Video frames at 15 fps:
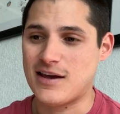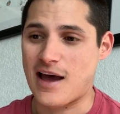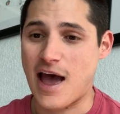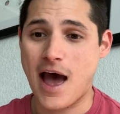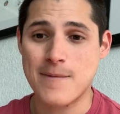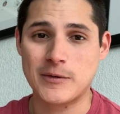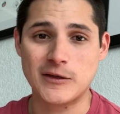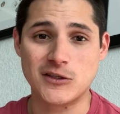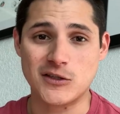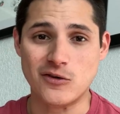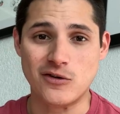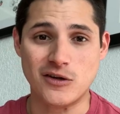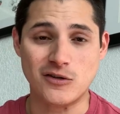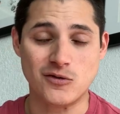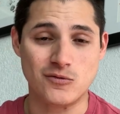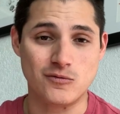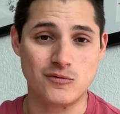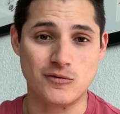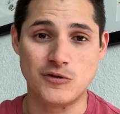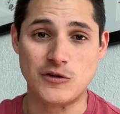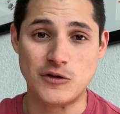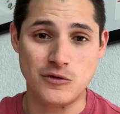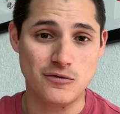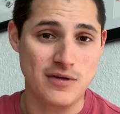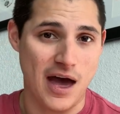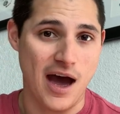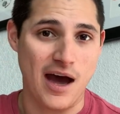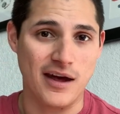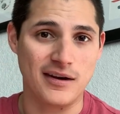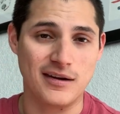Appy student do
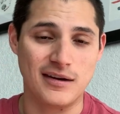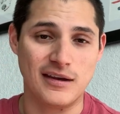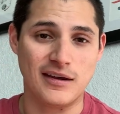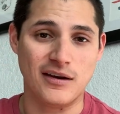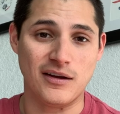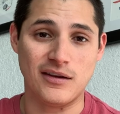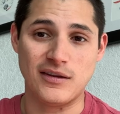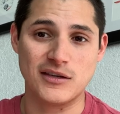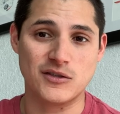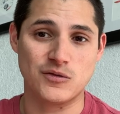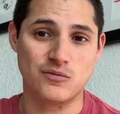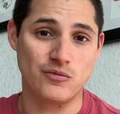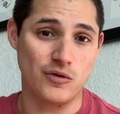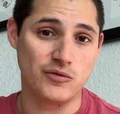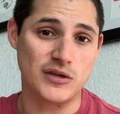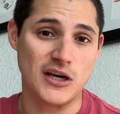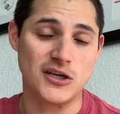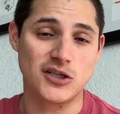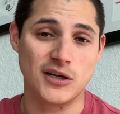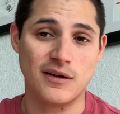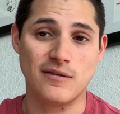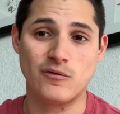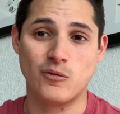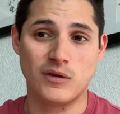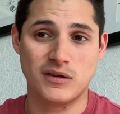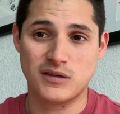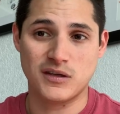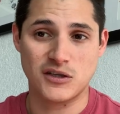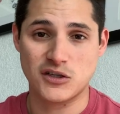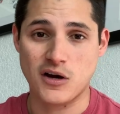that in this rotation with
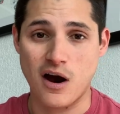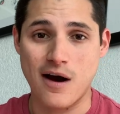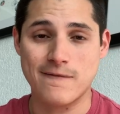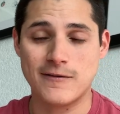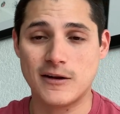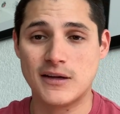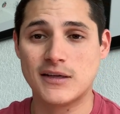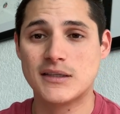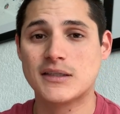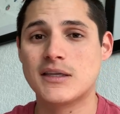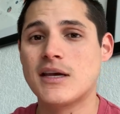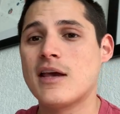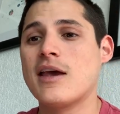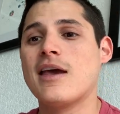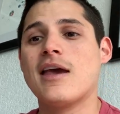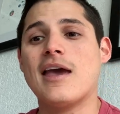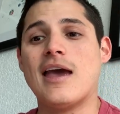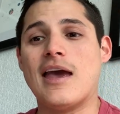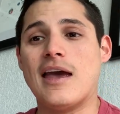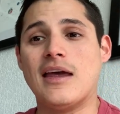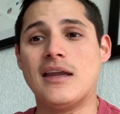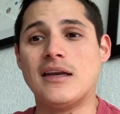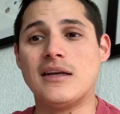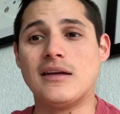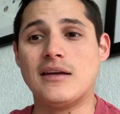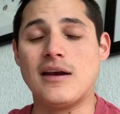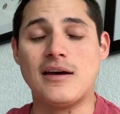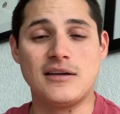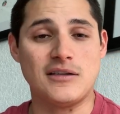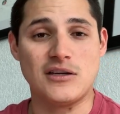such confidence. And
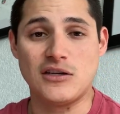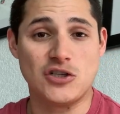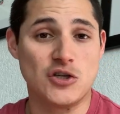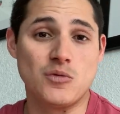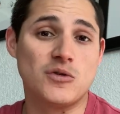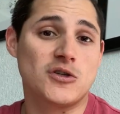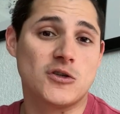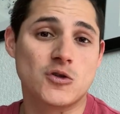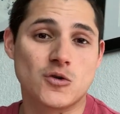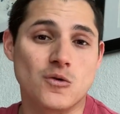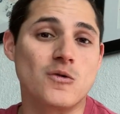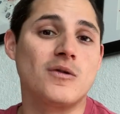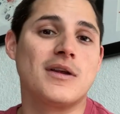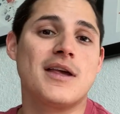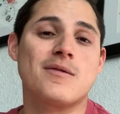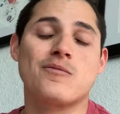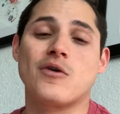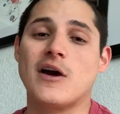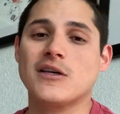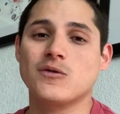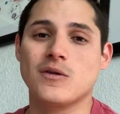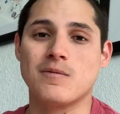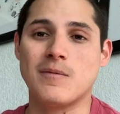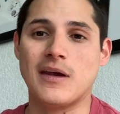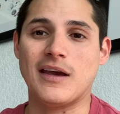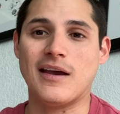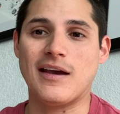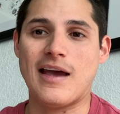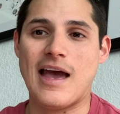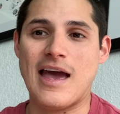she was just truly impressed with
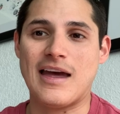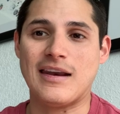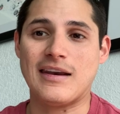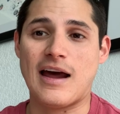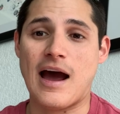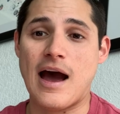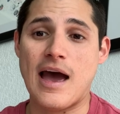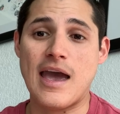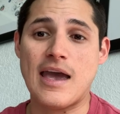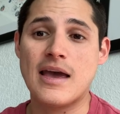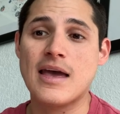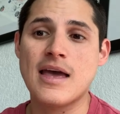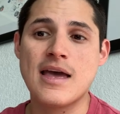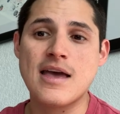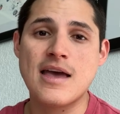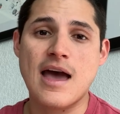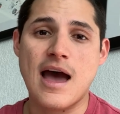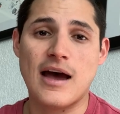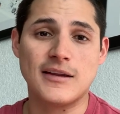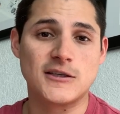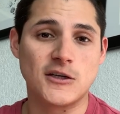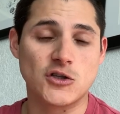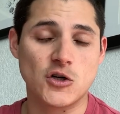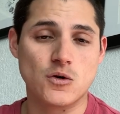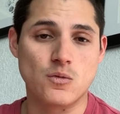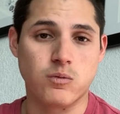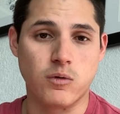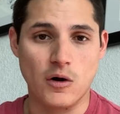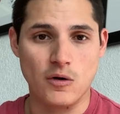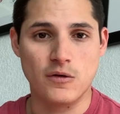me. And I had such a
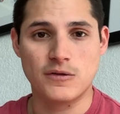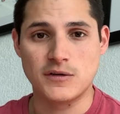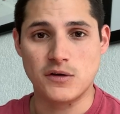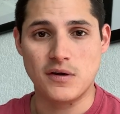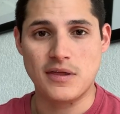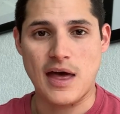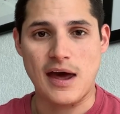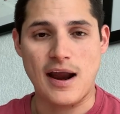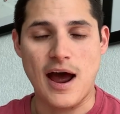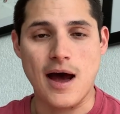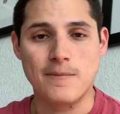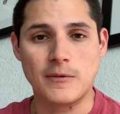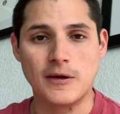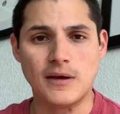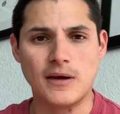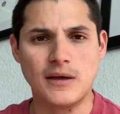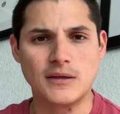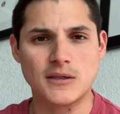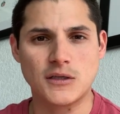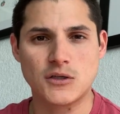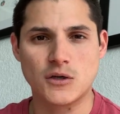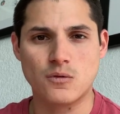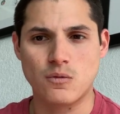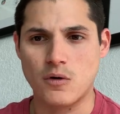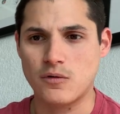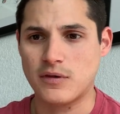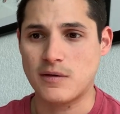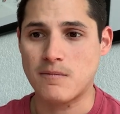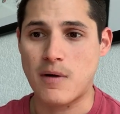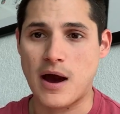growth during that Appy, and such a
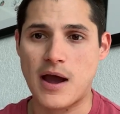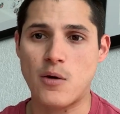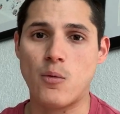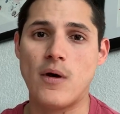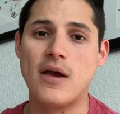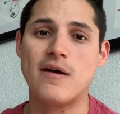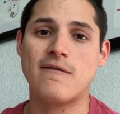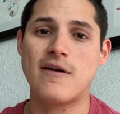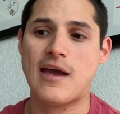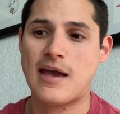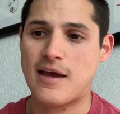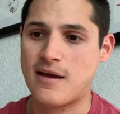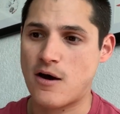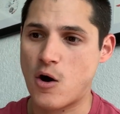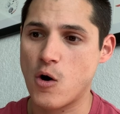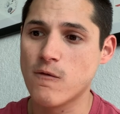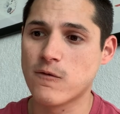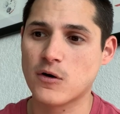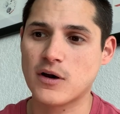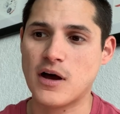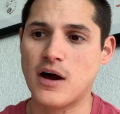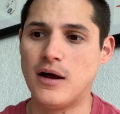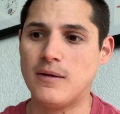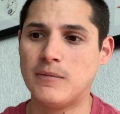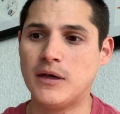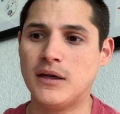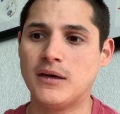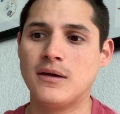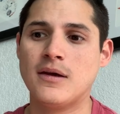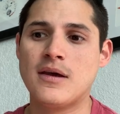growth in my way of
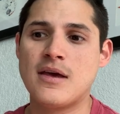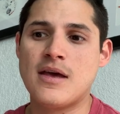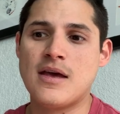overcoming